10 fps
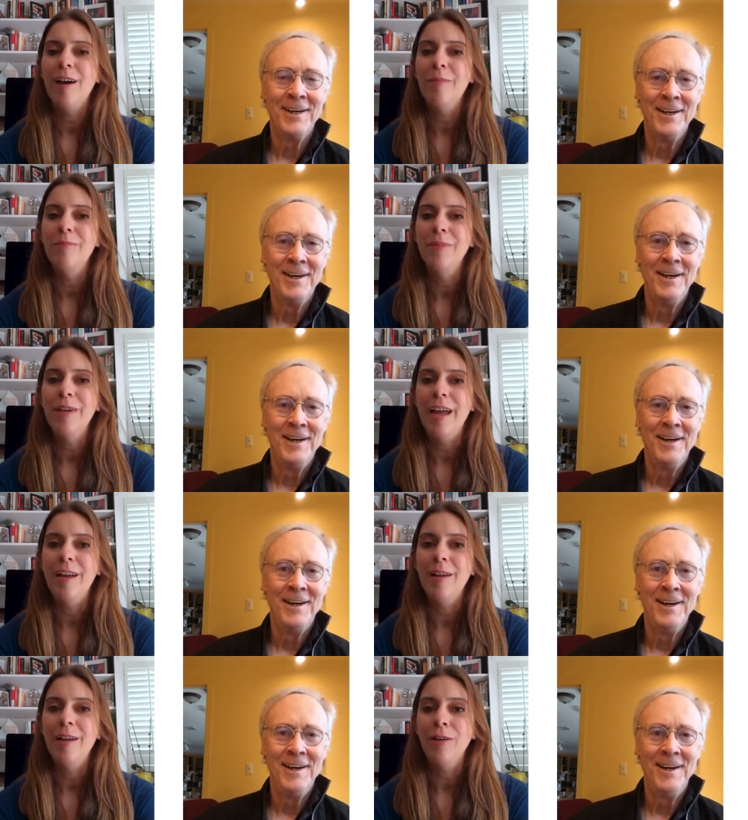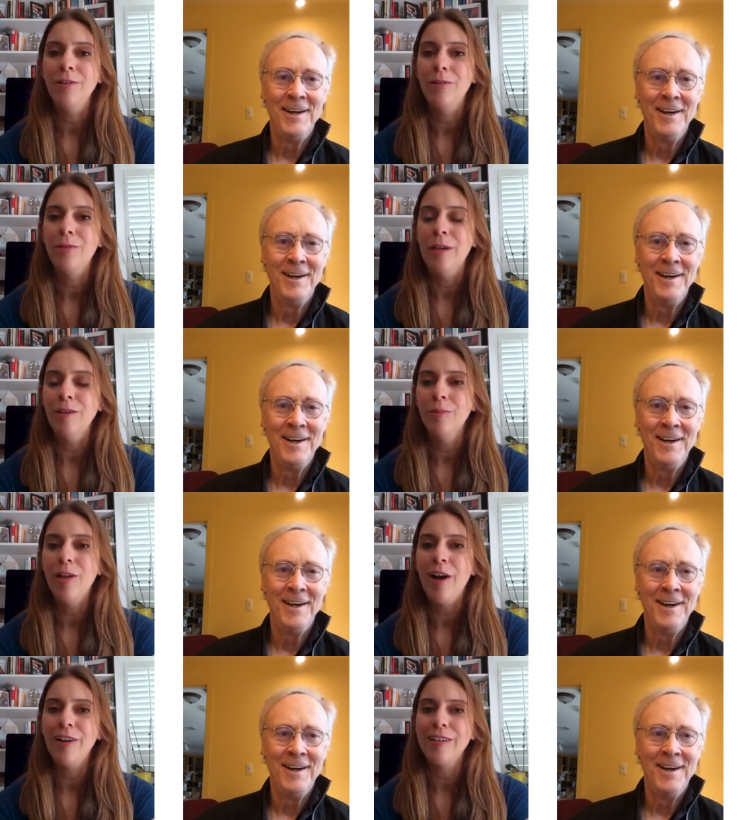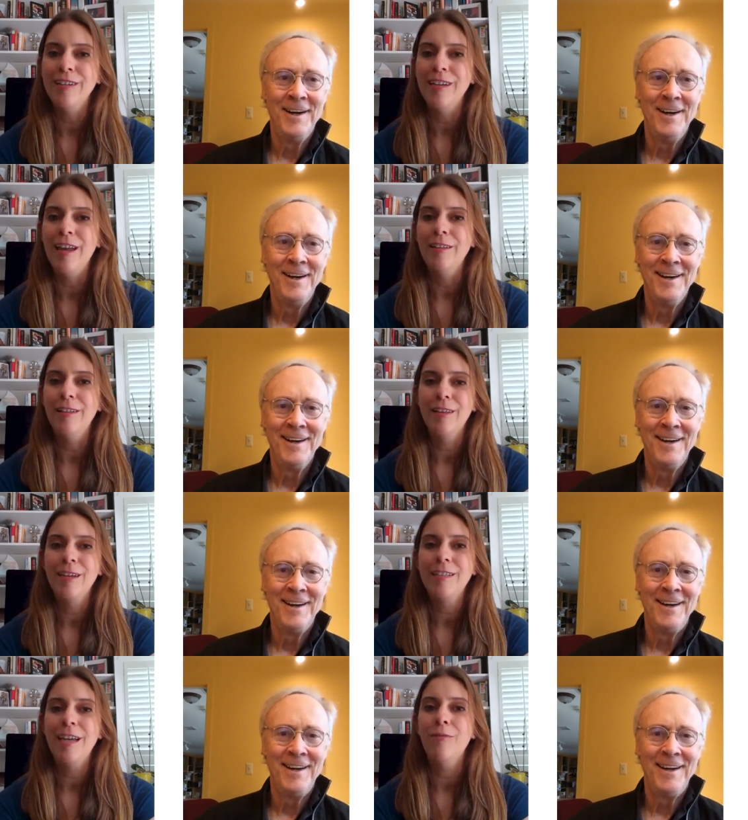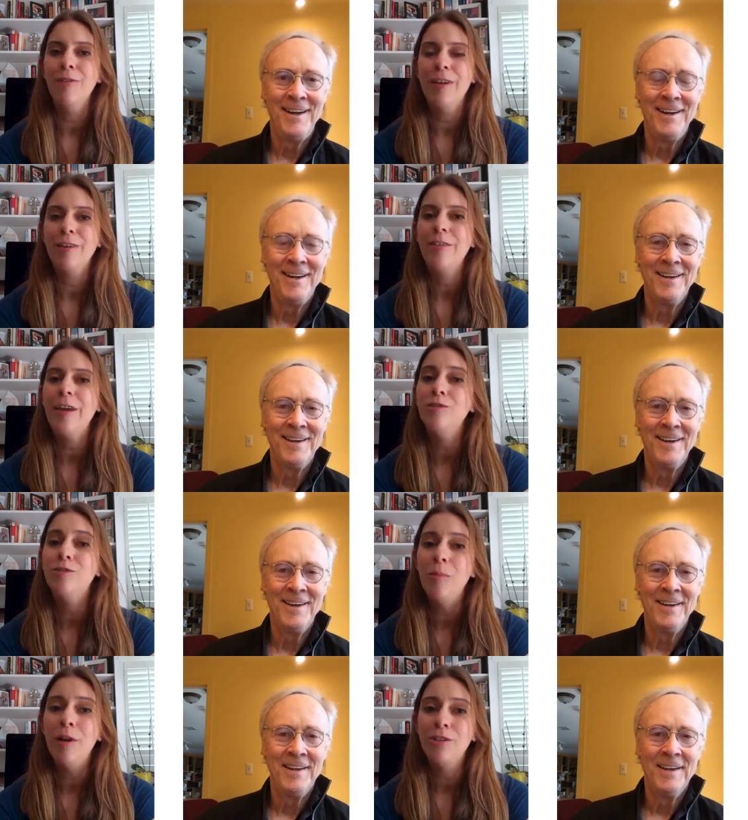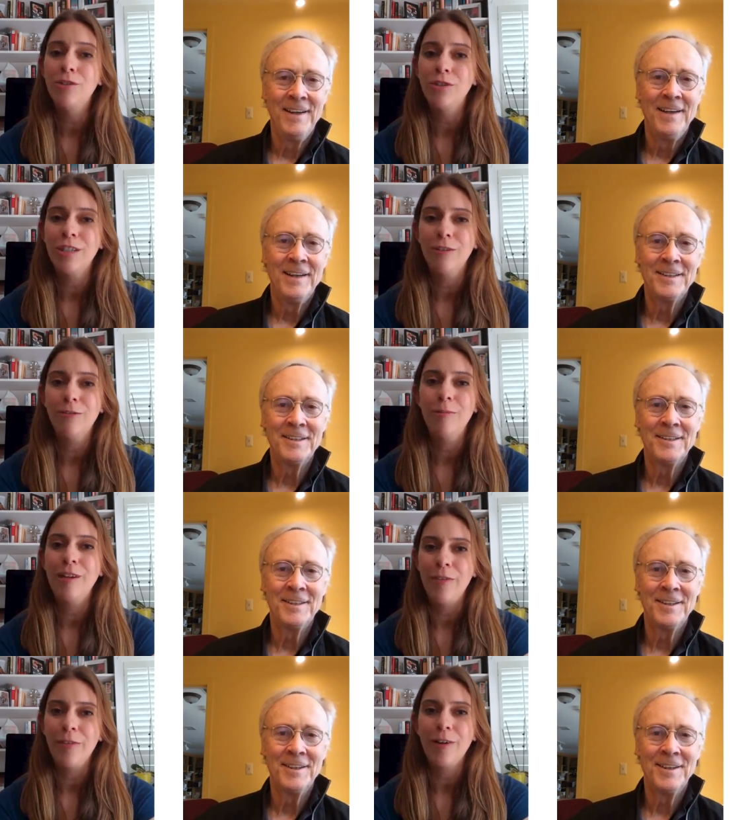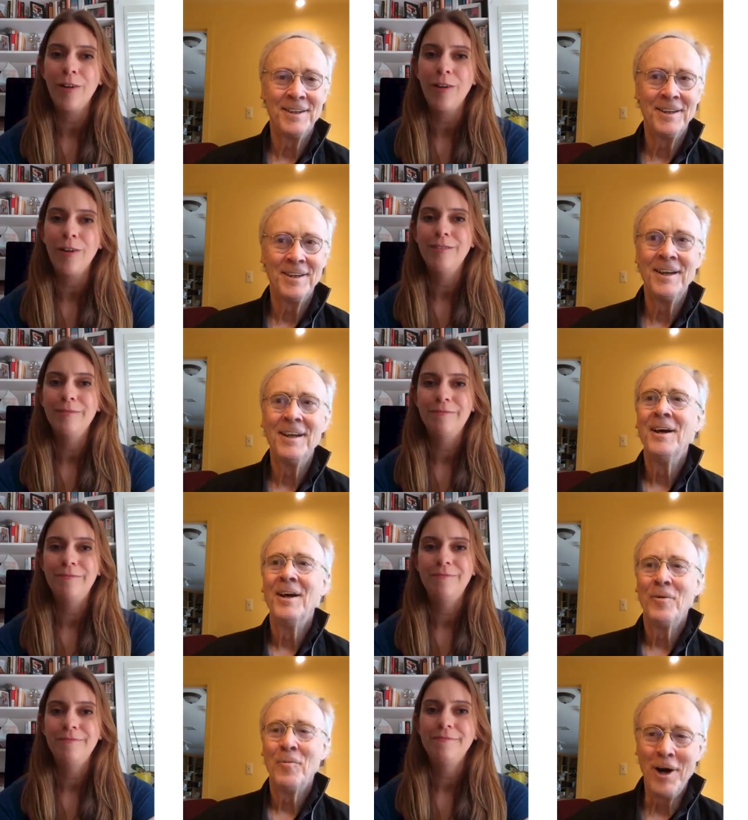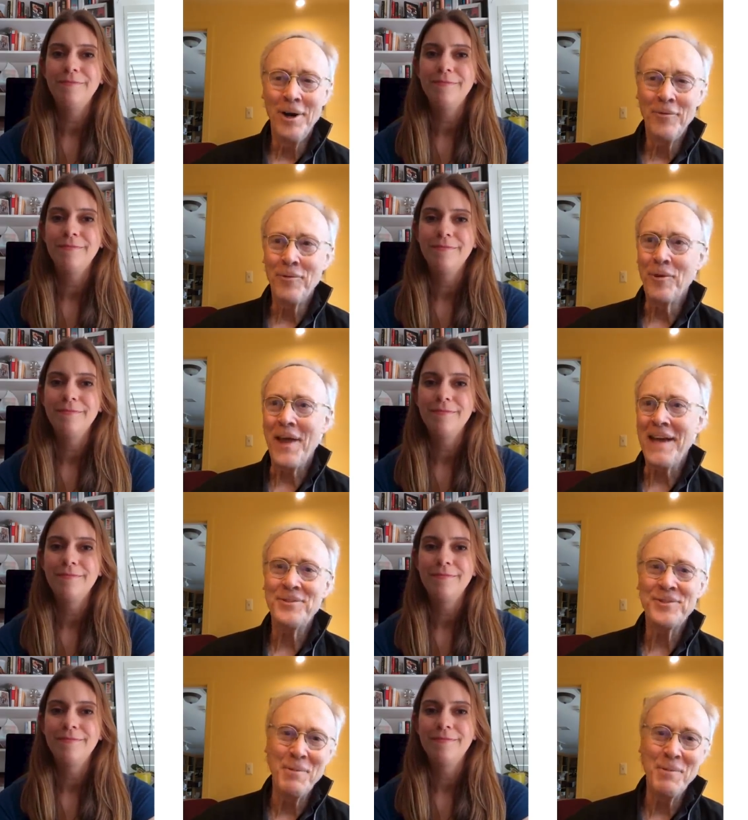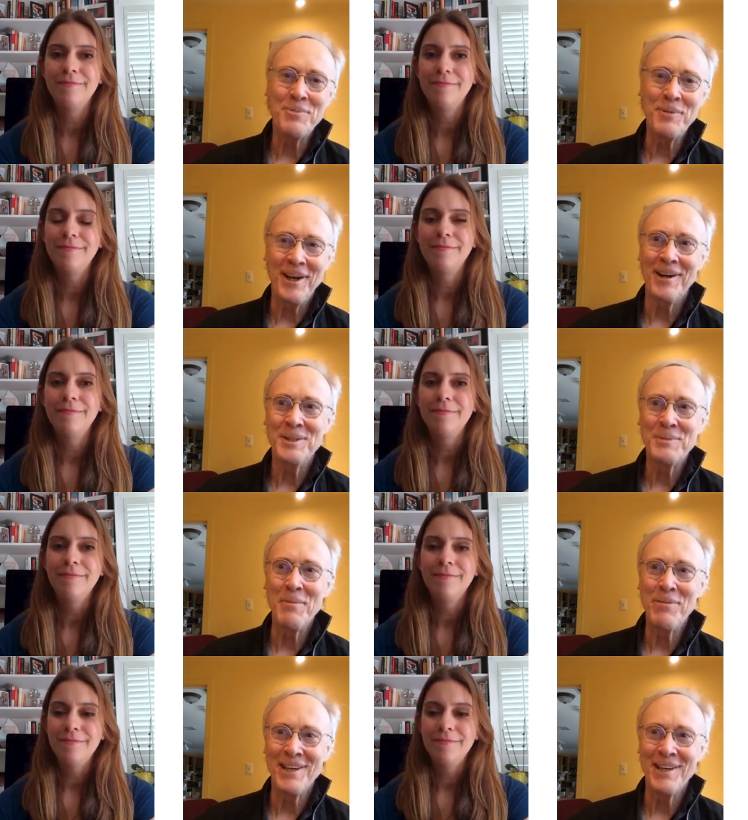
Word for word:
Speaker 1: and about you and your blog and link to everything. Thank you so much, George Kinder, for being on The Compound.
Speaker 2: Wonderful. Thank you so much, Blair. It's been a